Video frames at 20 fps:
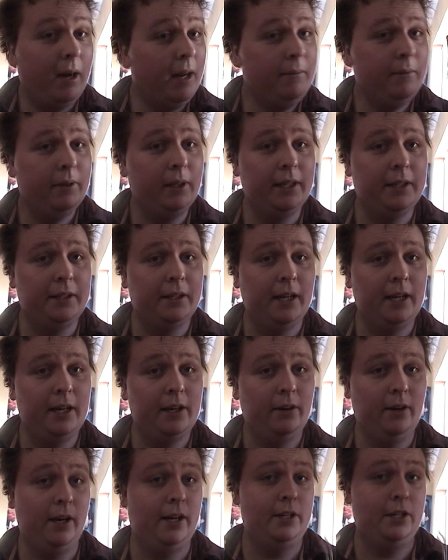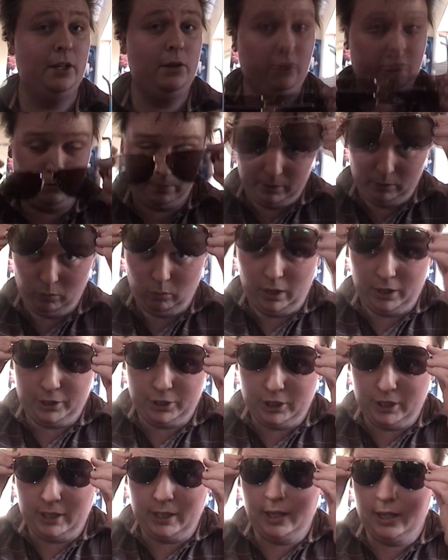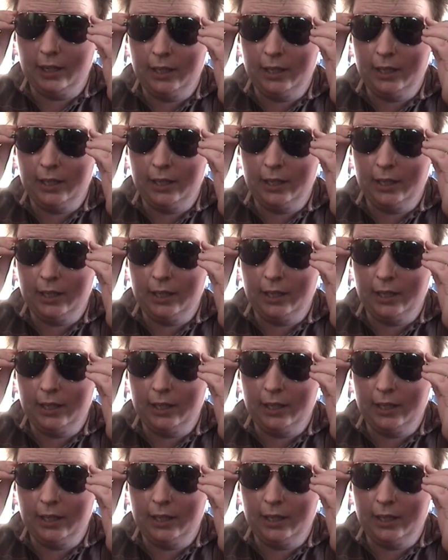I'm Glenn Dyer, and you have been watching